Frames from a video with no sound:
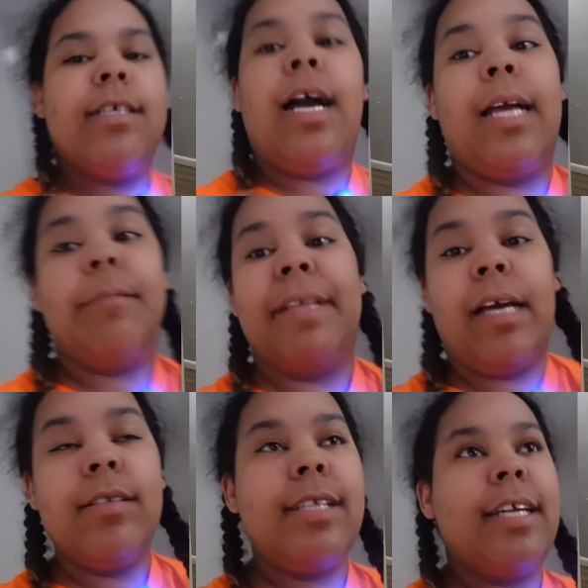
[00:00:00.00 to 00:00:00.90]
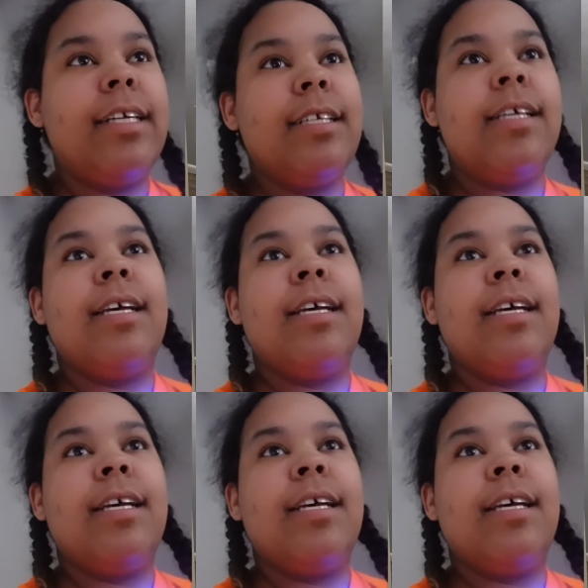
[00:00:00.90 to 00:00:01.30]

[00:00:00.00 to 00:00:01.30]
I am downstairs.